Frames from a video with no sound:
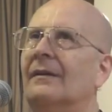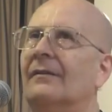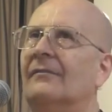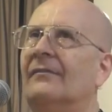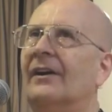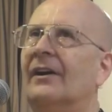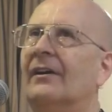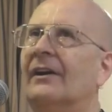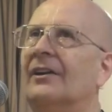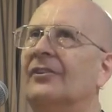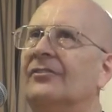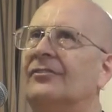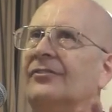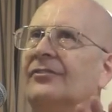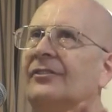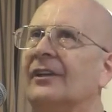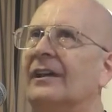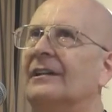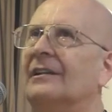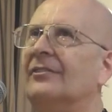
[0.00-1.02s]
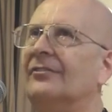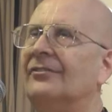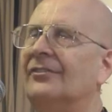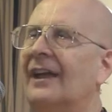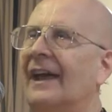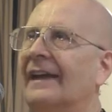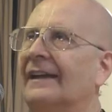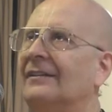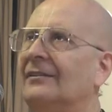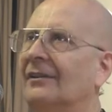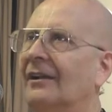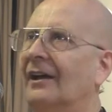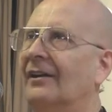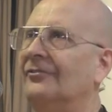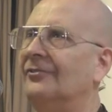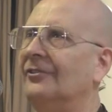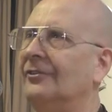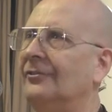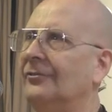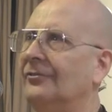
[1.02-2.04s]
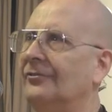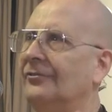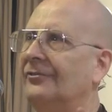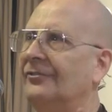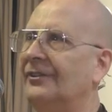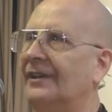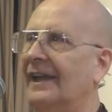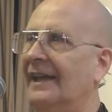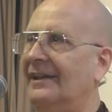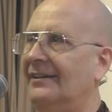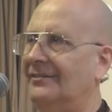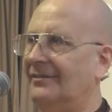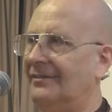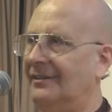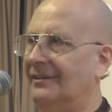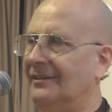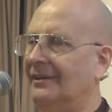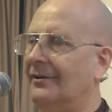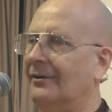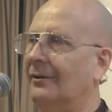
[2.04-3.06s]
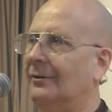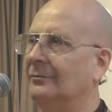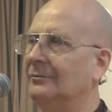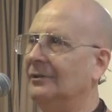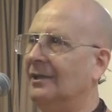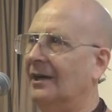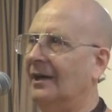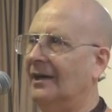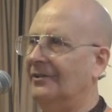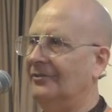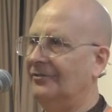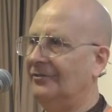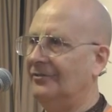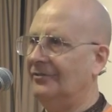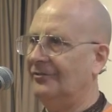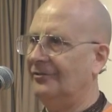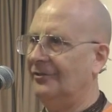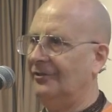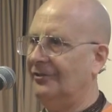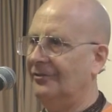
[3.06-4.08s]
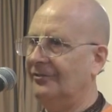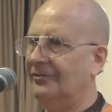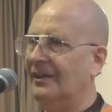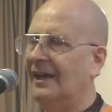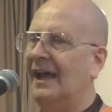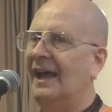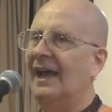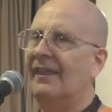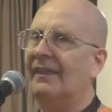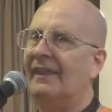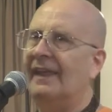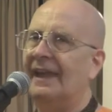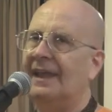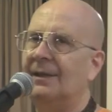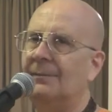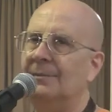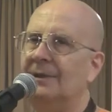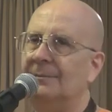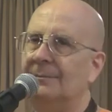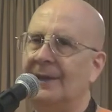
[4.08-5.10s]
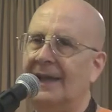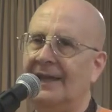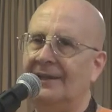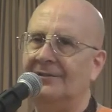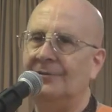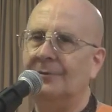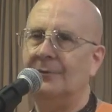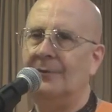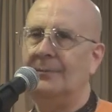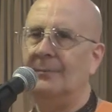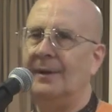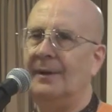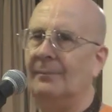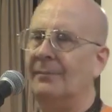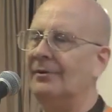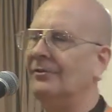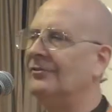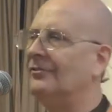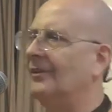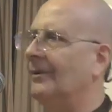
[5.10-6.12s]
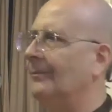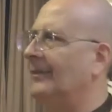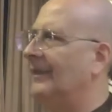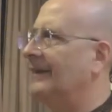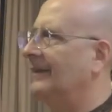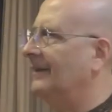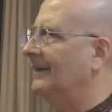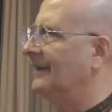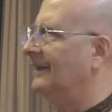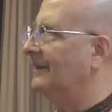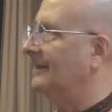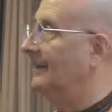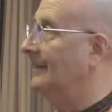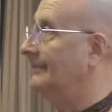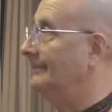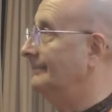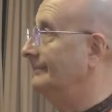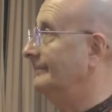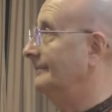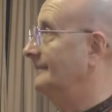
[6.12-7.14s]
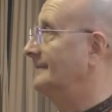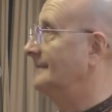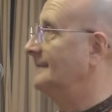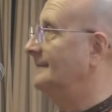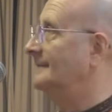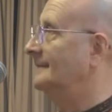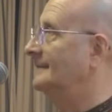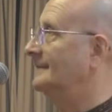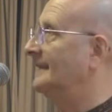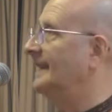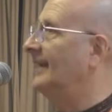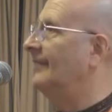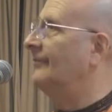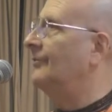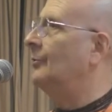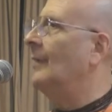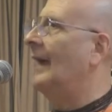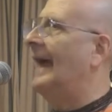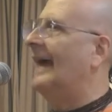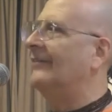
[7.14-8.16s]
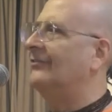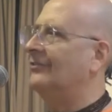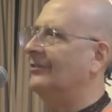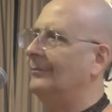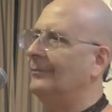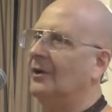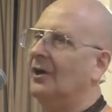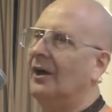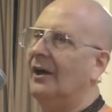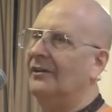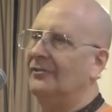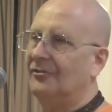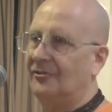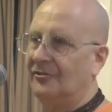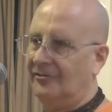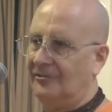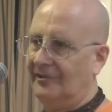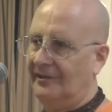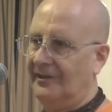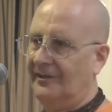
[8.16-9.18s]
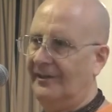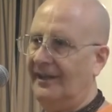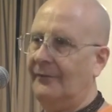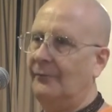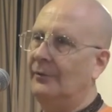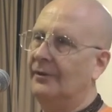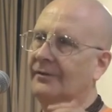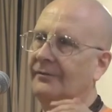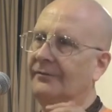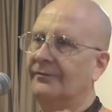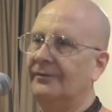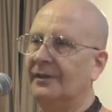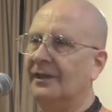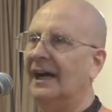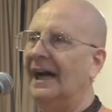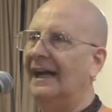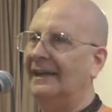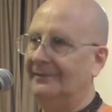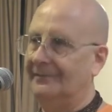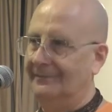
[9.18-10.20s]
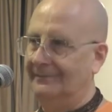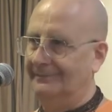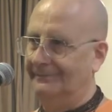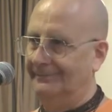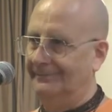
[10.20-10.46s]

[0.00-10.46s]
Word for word: various subtle psychological states in their own consciousness. They can be made to remember something that if you ask them consciously, they would have forgotten.